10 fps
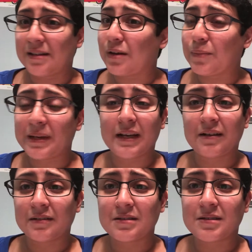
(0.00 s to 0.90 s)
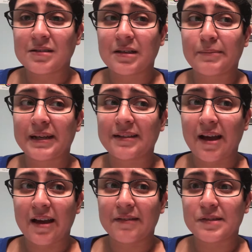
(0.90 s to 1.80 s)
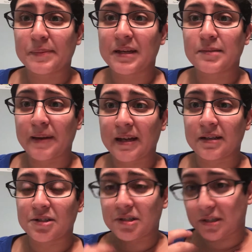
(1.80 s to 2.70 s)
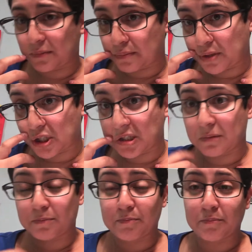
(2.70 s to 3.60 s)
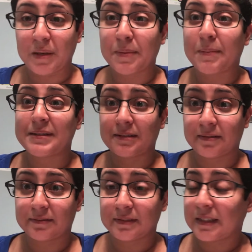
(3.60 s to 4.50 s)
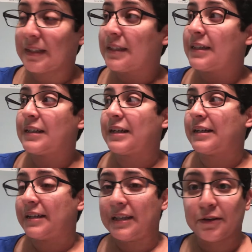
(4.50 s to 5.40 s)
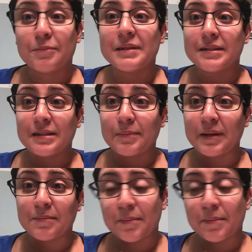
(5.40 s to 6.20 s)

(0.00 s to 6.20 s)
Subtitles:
No one else in my life speaks Spanish. It's just me by myself here in Mississippi.